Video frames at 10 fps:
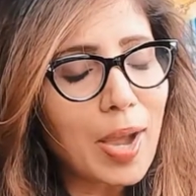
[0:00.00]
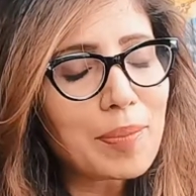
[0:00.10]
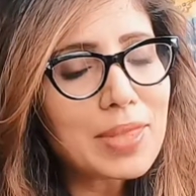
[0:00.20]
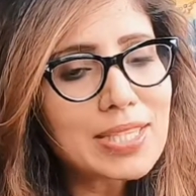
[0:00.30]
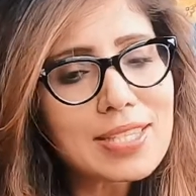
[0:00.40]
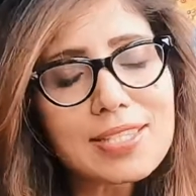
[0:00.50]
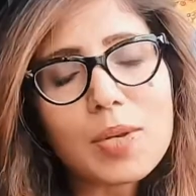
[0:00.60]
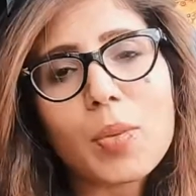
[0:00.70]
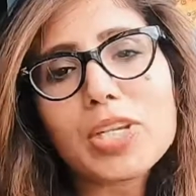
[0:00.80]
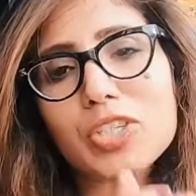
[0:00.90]
This is a
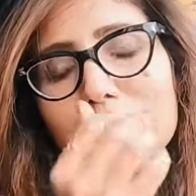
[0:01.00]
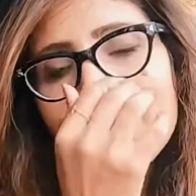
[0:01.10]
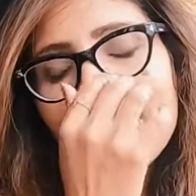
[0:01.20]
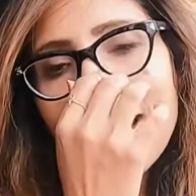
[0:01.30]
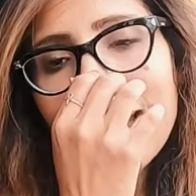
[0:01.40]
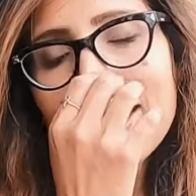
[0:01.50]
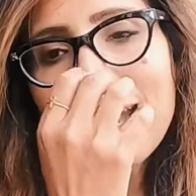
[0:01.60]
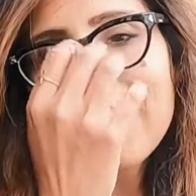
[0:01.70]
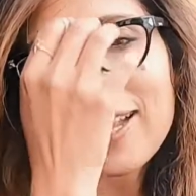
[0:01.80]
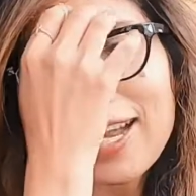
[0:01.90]
question that
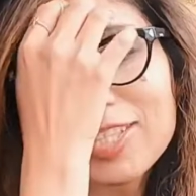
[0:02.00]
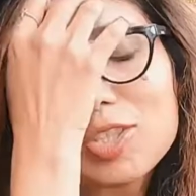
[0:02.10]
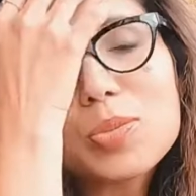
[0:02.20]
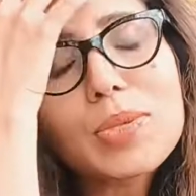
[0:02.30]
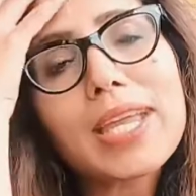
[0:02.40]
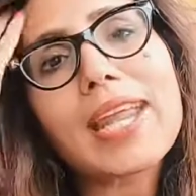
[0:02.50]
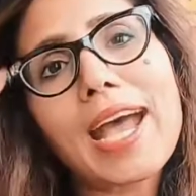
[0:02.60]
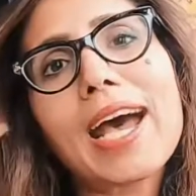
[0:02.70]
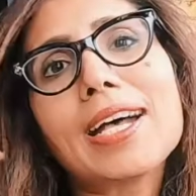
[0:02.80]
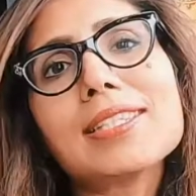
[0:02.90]
I do get
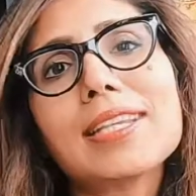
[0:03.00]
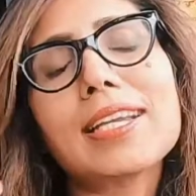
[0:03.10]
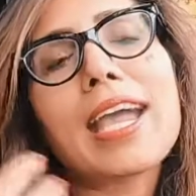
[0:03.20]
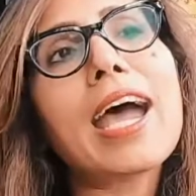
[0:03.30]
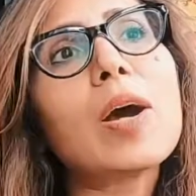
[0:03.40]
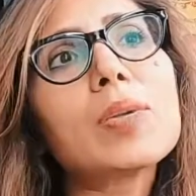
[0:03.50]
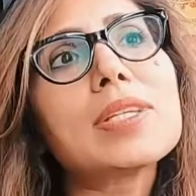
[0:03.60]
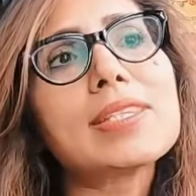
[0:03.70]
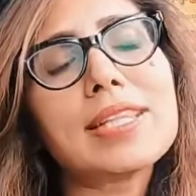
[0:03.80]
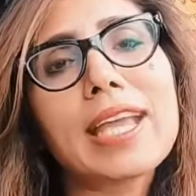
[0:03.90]
asked, like how
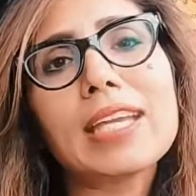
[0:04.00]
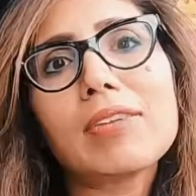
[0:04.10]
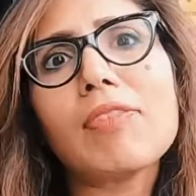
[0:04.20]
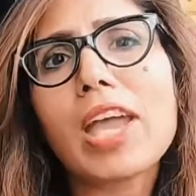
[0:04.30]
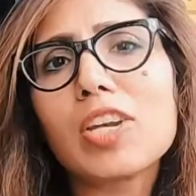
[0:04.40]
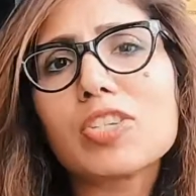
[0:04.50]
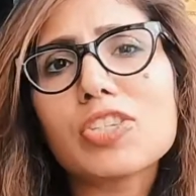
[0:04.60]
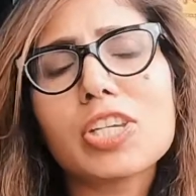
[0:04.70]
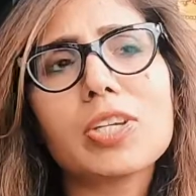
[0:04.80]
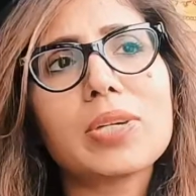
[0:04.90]
does negative
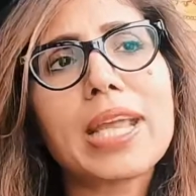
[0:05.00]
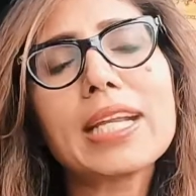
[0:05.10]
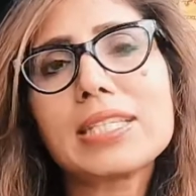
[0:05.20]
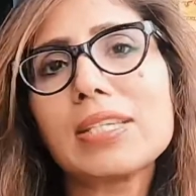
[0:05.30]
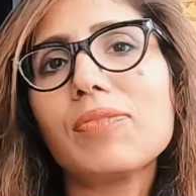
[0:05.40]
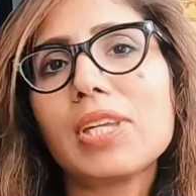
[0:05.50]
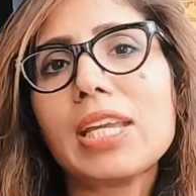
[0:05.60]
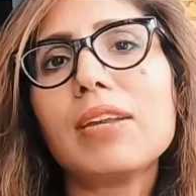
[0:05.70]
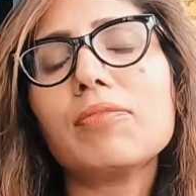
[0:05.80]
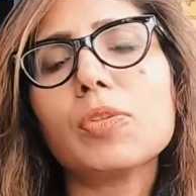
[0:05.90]
energy or
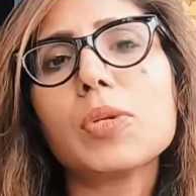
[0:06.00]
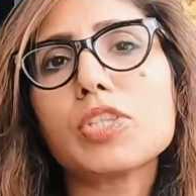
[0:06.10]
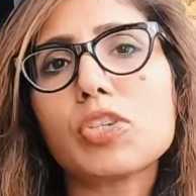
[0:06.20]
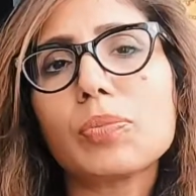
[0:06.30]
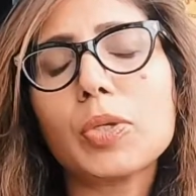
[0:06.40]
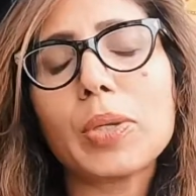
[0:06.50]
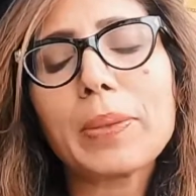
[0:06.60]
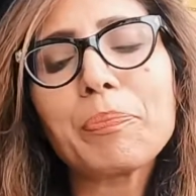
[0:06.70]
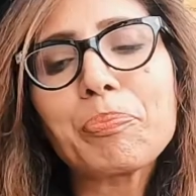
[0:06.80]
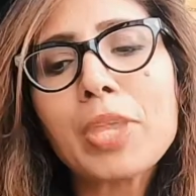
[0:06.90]
negativity influence your beauty?
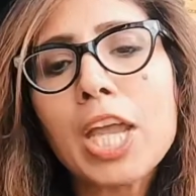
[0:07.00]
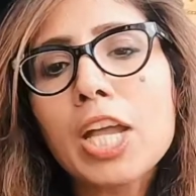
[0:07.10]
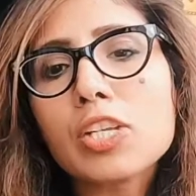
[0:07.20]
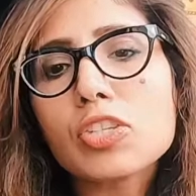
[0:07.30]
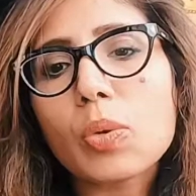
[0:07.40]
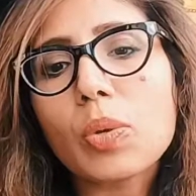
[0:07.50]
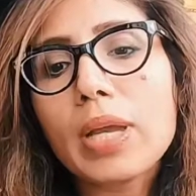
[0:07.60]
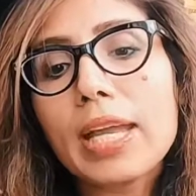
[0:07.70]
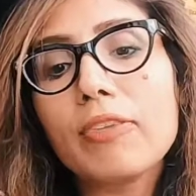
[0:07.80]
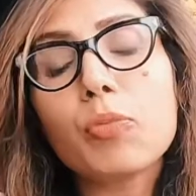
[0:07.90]
So
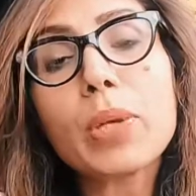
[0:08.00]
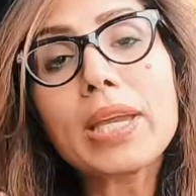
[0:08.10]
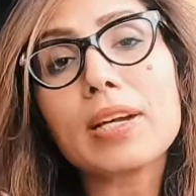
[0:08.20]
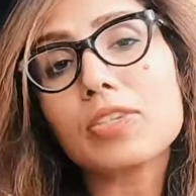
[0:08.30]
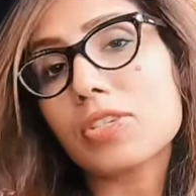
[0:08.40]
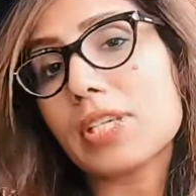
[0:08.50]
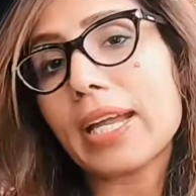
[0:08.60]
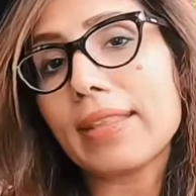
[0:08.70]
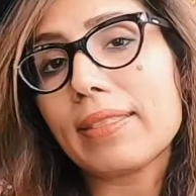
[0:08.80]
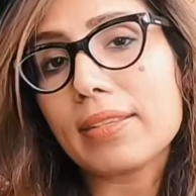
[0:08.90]
if we
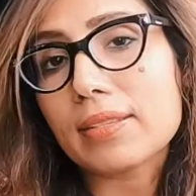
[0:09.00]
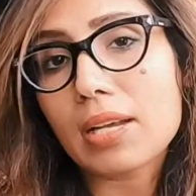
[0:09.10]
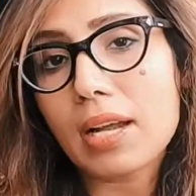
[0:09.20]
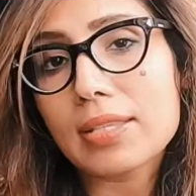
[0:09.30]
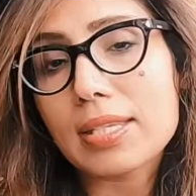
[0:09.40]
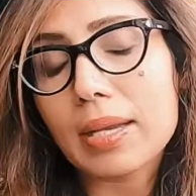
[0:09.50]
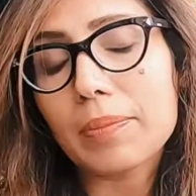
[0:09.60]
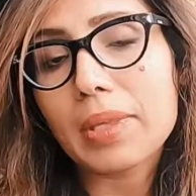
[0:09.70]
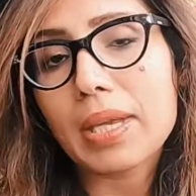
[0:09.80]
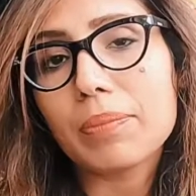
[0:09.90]
understand this
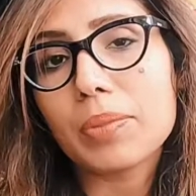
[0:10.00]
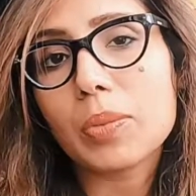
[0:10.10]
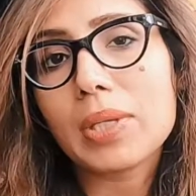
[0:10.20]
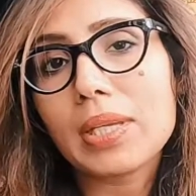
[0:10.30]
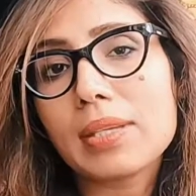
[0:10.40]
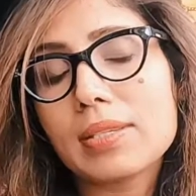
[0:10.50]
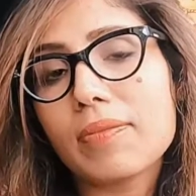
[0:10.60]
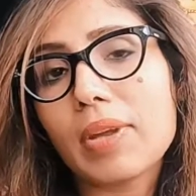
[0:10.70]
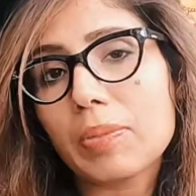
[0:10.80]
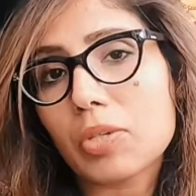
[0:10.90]
concept that beauty is a
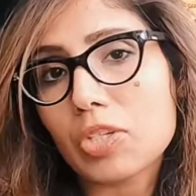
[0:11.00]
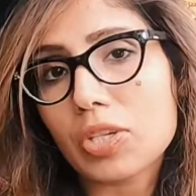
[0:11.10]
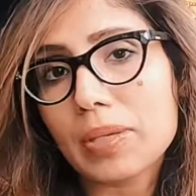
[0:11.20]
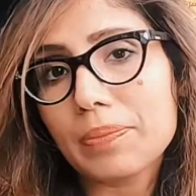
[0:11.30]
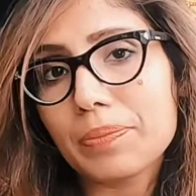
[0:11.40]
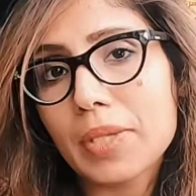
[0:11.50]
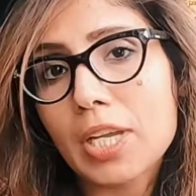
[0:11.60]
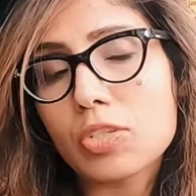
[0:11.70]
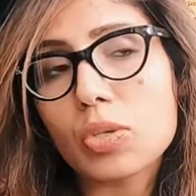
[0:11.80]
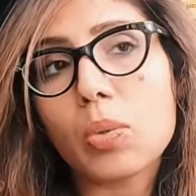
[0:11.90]
vibration,
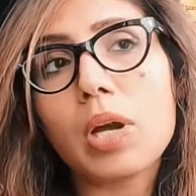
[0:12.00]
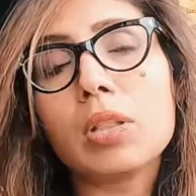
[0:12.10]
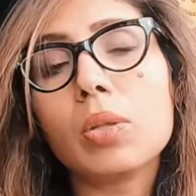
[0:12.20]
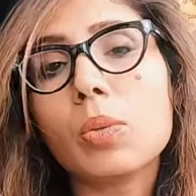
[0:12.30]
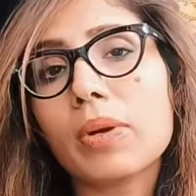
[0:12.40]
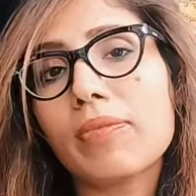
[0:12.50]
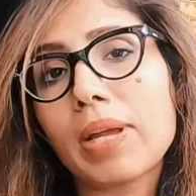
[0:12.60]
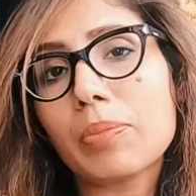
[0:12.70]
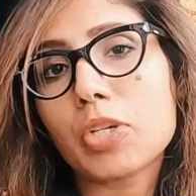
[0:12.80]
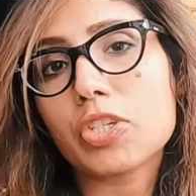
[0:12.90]
so a lower
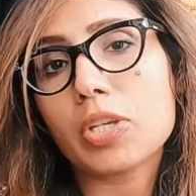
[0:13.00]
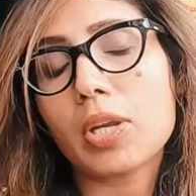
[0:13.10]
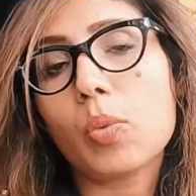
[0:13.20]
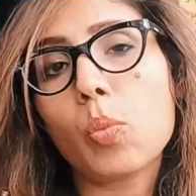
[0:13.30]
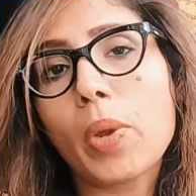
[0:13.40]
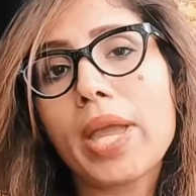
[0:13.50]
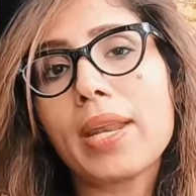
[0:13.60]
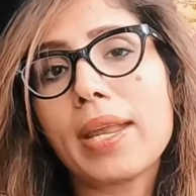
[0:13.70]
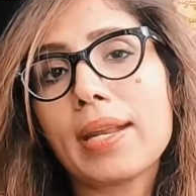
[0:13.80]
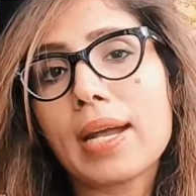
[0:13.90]
vibration,
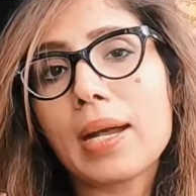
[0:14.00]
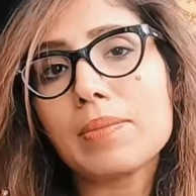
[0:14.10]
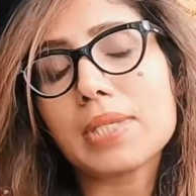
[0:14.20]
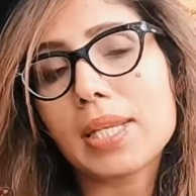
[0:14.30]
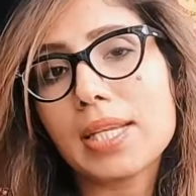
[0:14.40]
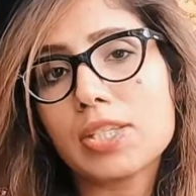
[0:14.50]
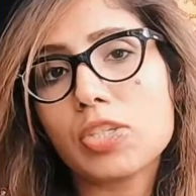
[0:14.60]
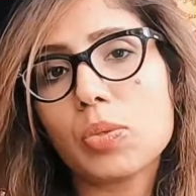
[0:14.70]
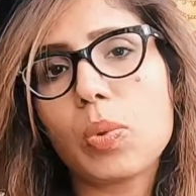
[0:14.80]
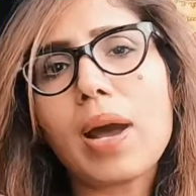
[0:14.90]
when it comes and
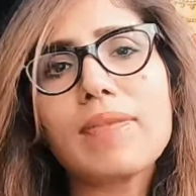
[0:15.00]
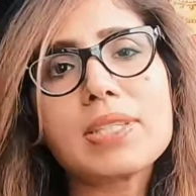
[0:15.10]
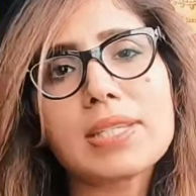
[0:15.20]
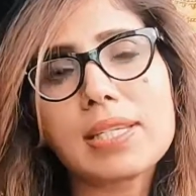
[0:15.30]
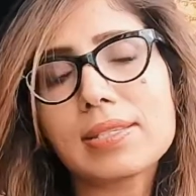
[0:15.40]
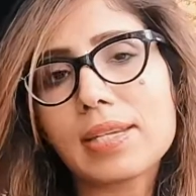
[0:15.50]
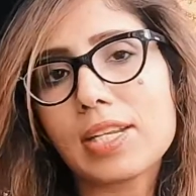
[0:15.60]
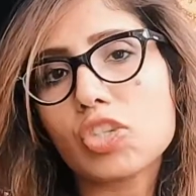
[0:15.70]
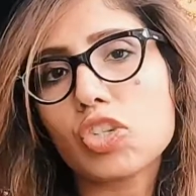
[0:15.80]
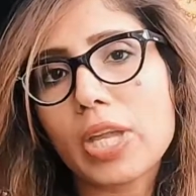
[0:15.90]
hits you, obviously it's
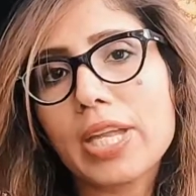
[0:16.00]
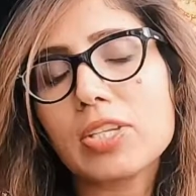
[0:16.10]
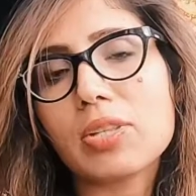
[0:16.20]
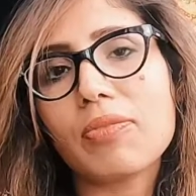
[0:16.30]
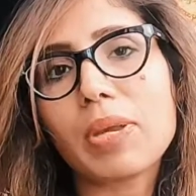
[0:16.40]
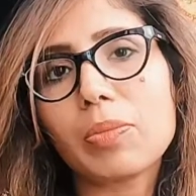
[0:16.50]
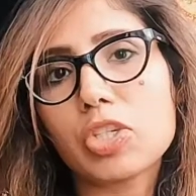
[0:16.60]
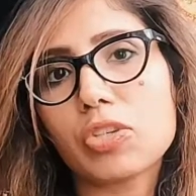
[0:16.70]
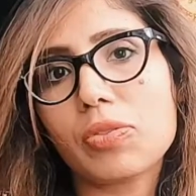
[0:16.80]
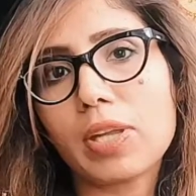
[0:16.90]
going to change the
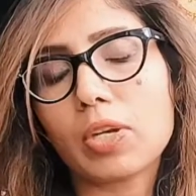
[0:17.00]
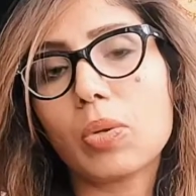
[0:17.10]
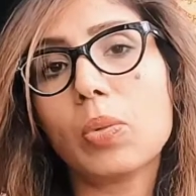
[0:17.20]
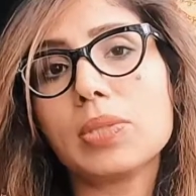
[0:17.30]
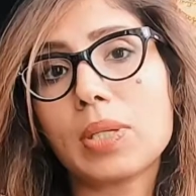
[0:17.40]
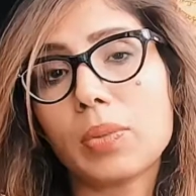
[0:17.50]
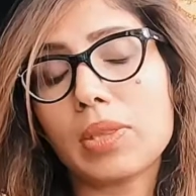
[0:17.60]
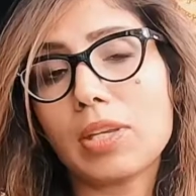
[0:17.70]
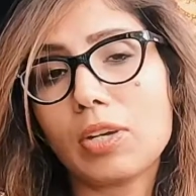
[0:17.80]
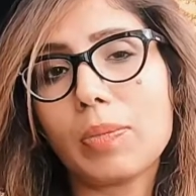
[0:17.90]
vibration that you're holding
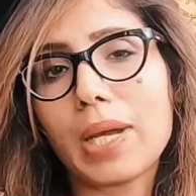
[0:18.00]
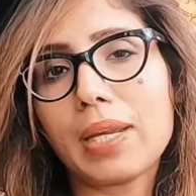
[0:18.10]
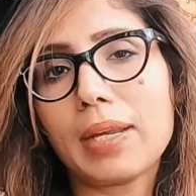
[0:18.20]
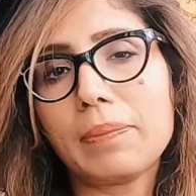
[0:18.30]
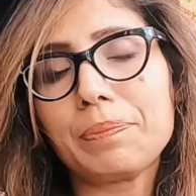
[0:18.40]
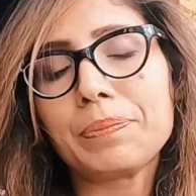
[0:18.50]
within your body.